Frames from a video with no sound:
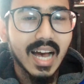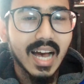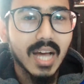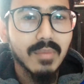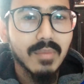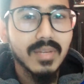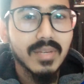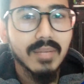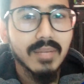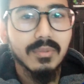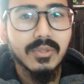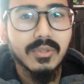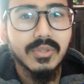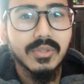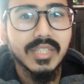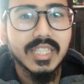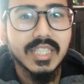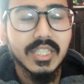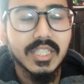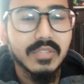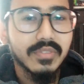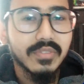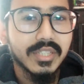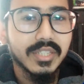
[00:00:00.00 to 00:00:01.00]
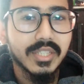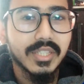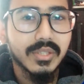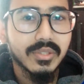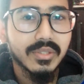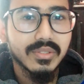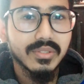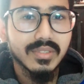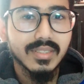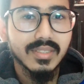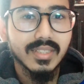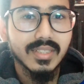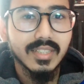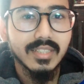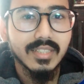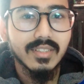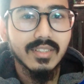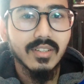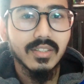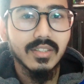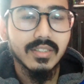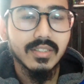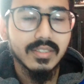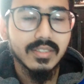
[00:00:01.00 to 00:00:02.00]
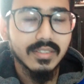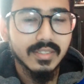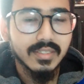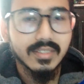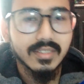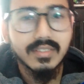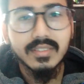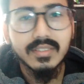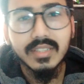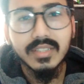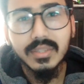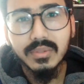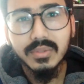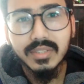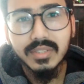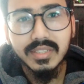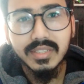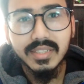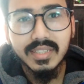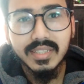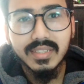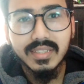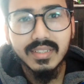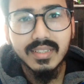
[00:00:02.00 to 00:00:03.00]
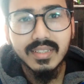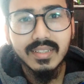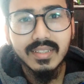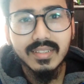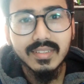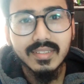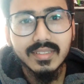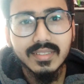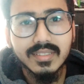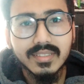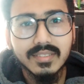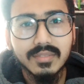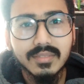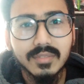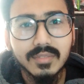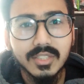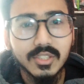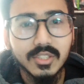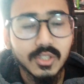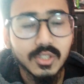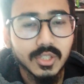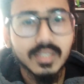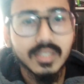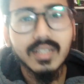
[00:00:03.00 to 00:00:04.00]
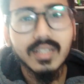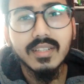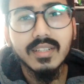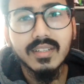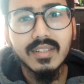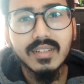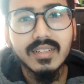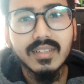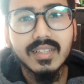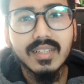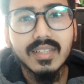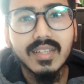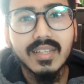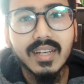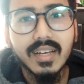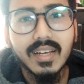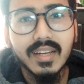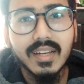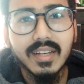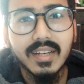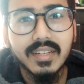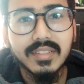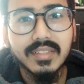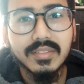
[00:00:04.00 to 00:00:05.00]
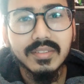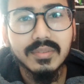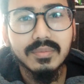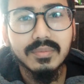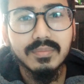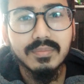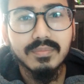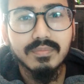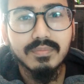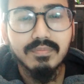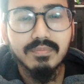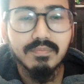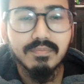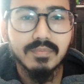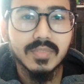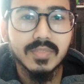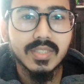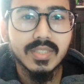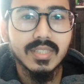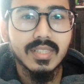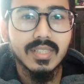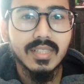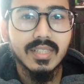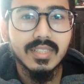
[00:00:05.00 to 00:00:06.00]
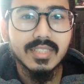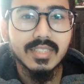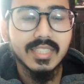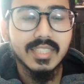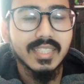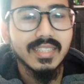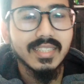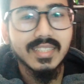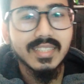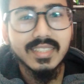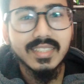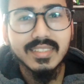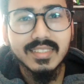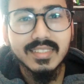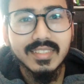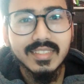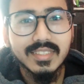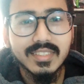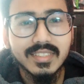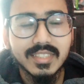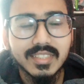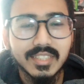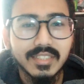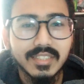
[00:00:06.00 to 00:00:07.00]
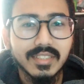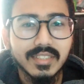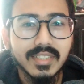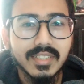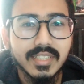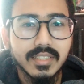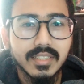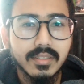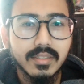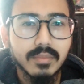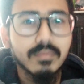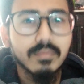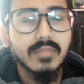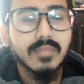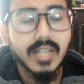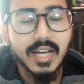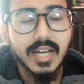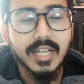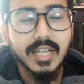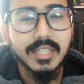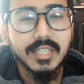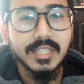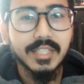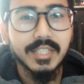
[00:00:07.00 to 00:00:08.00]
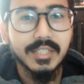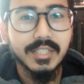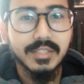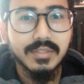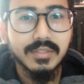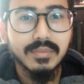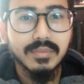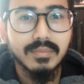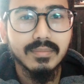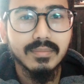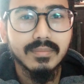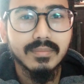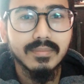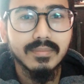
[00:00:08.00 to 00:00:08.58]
I'll be uploading new videos regularly, inshallah. And till then, see you later, alligator.